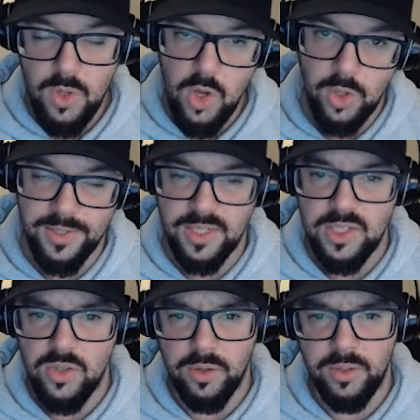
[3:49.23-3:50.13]
let's get
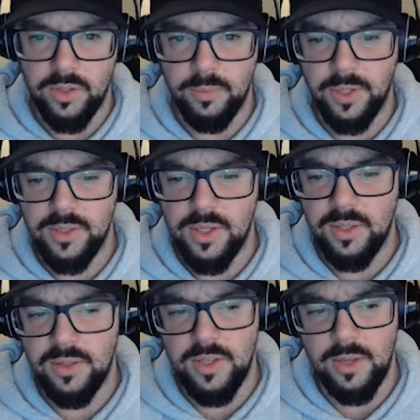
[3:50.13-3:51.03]
started here, because I think
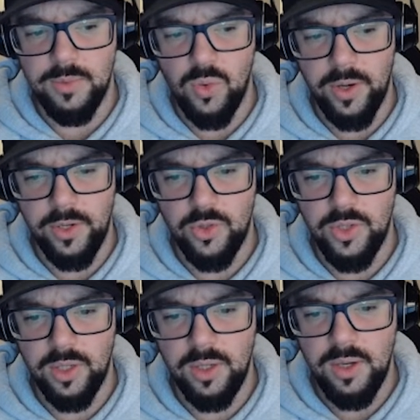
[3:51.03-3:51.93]
this game is quite
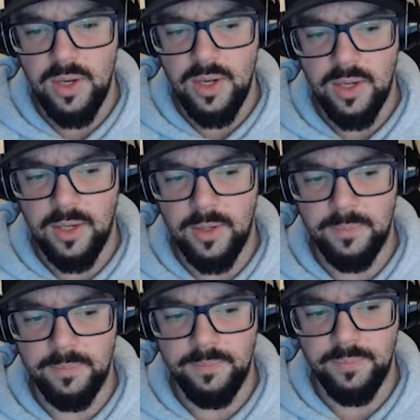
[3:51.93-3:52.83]
interesting.
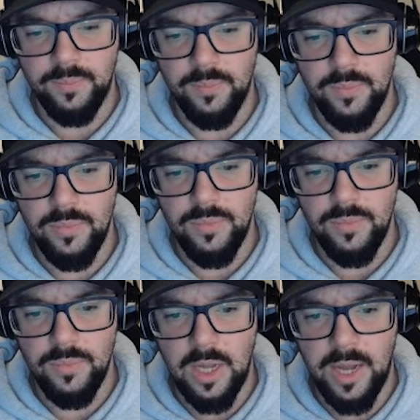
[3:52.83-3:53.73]
I
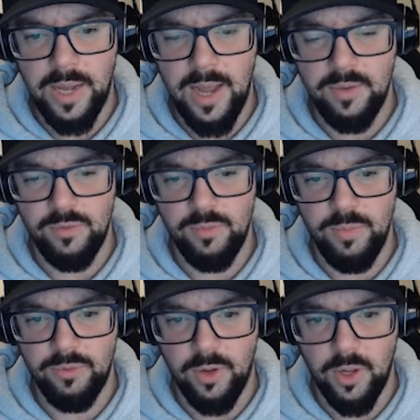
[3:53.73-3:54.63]
have
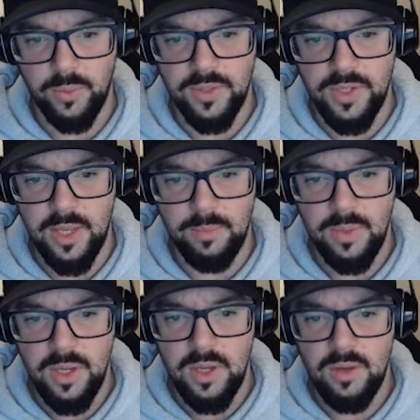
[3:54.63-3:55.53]
been following this game
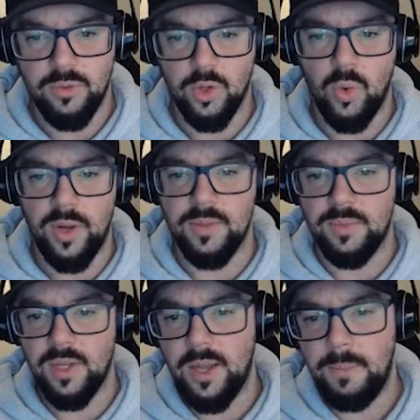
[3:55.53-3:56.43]
for quite some
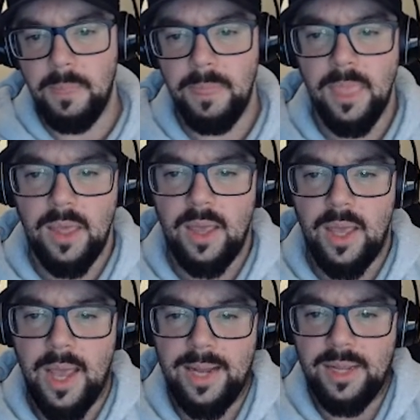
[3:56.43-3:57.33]
time,
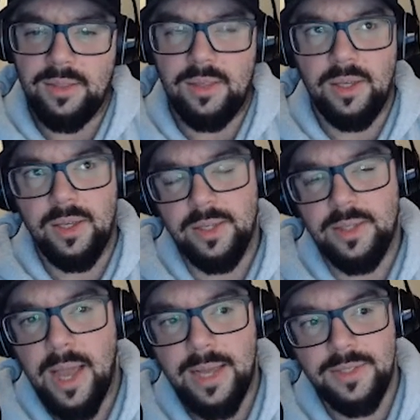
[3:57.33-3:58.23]
and I think it
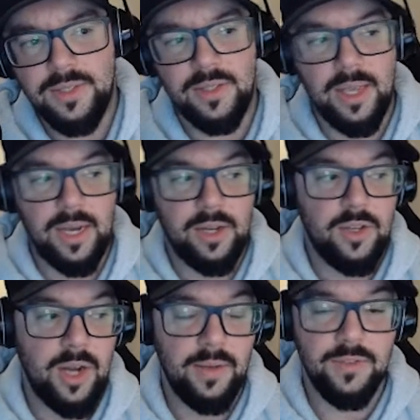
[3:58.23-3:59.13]

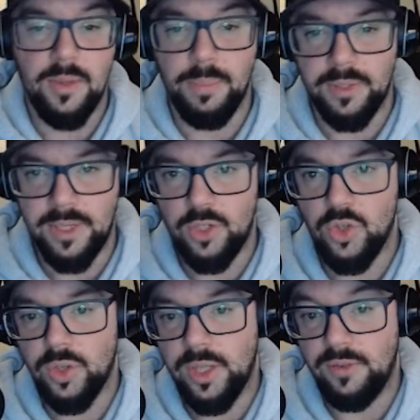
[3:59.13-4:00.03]
could have some
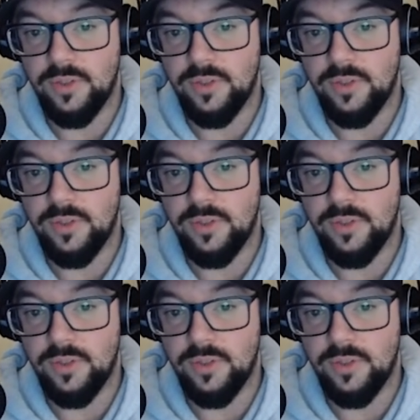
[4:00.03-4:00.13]
potential if